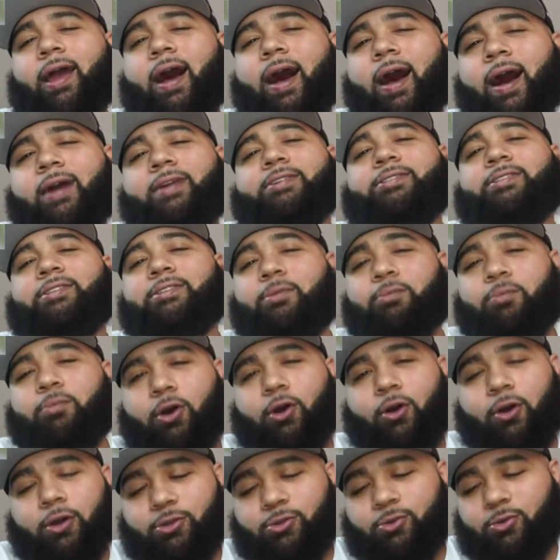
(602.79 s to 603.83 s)
honestly,
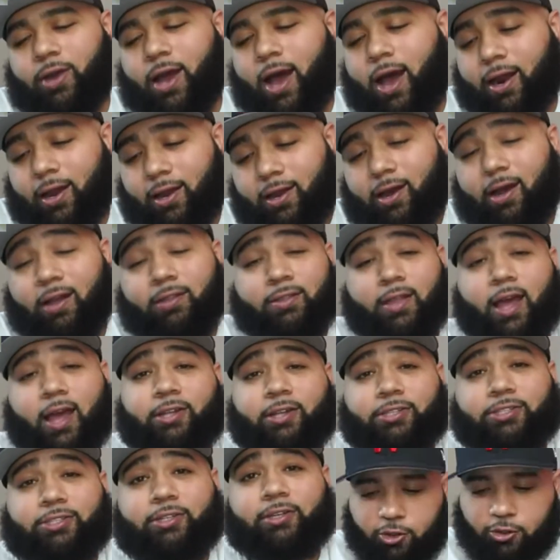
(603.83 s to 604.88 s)
bro, you gotta cut that
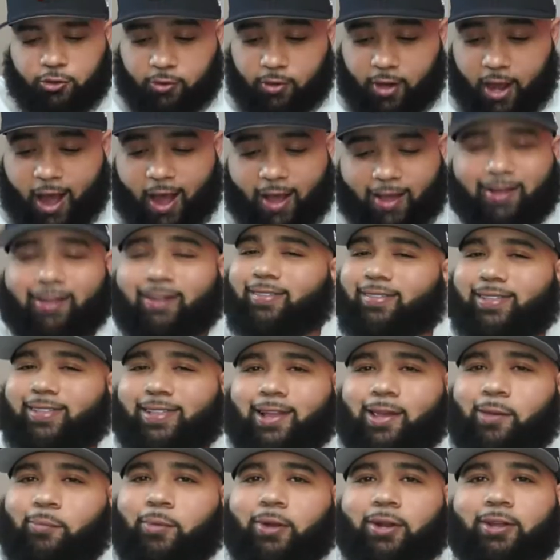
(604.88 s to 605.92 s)
shit. You got an
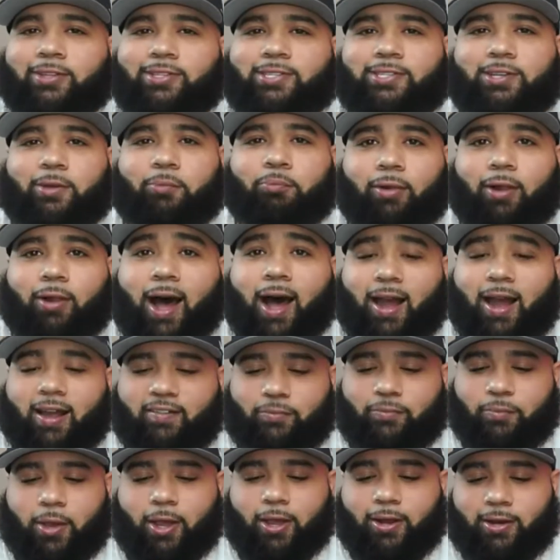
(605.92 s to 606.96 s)
unlimited supply
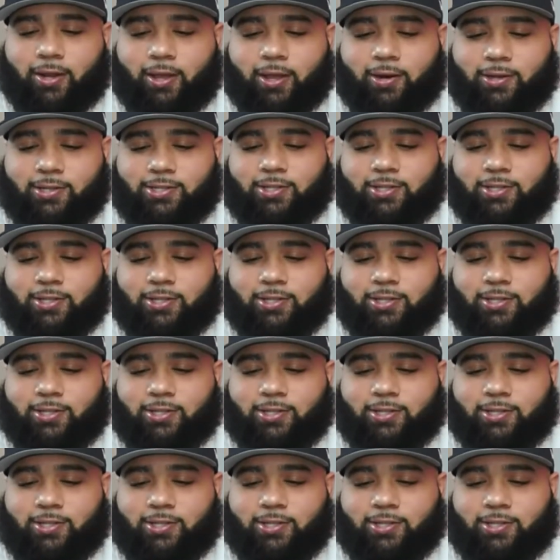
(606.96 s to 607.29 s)
of bandanas.